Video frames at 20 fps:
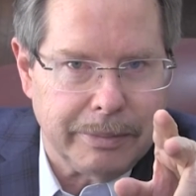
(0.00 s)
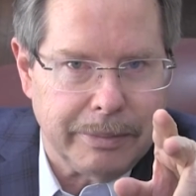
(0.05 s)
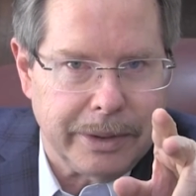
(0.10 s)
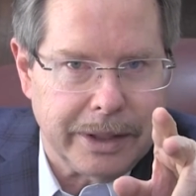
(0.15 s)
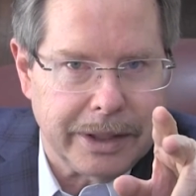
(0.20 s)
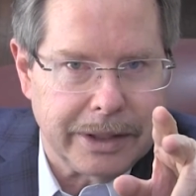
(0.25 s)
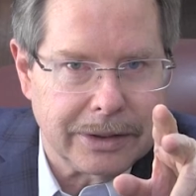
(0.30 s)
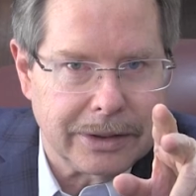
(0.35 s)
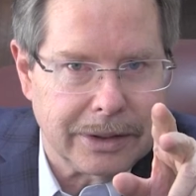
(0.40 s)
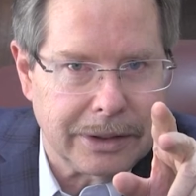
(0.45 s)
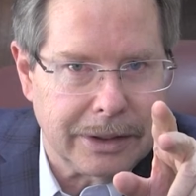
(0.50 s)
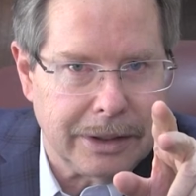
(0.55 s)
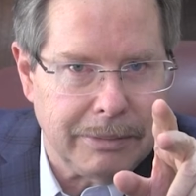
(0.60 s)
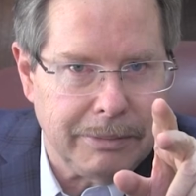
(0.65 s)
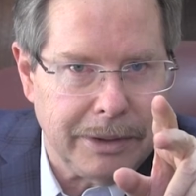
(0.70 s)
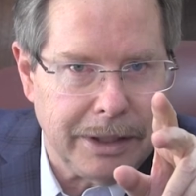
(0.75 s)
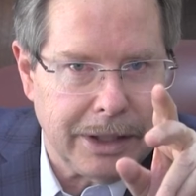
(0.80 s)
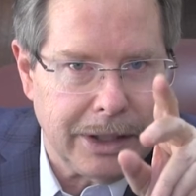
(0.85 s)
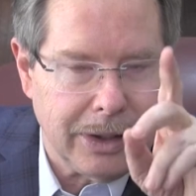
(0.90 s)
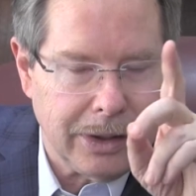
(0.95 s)
but it
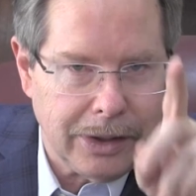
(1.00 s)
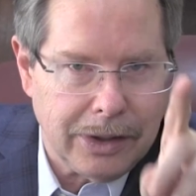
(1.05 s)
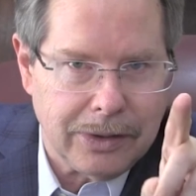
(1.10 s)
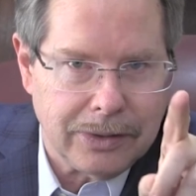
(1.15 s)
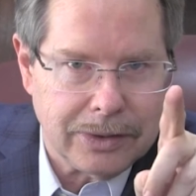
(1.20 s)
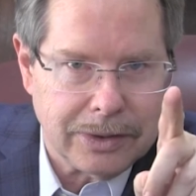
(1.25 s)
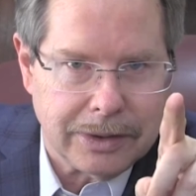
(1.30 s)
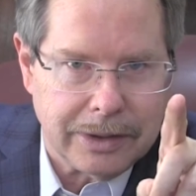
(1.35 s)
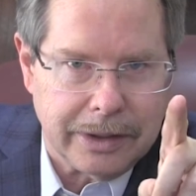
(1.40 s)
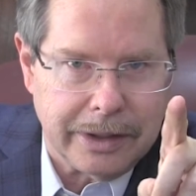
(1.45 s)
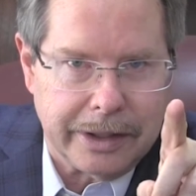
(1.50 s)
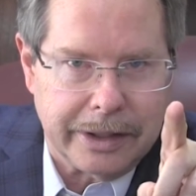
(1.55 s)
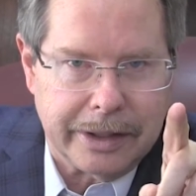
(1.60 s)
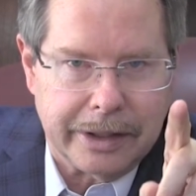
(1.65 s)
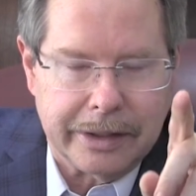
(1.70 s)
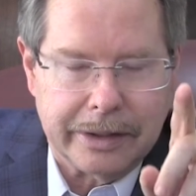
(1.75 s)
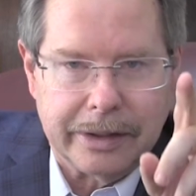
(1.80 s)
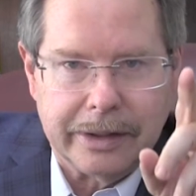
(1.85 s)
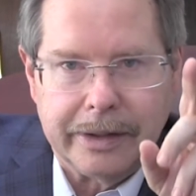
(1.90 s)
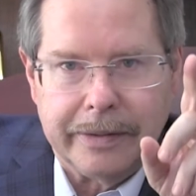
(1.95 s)
can be close to the
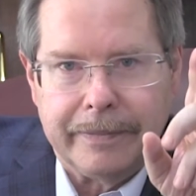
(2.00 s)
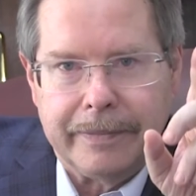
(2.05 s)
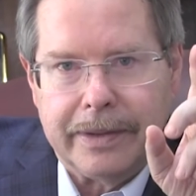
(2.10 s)
end.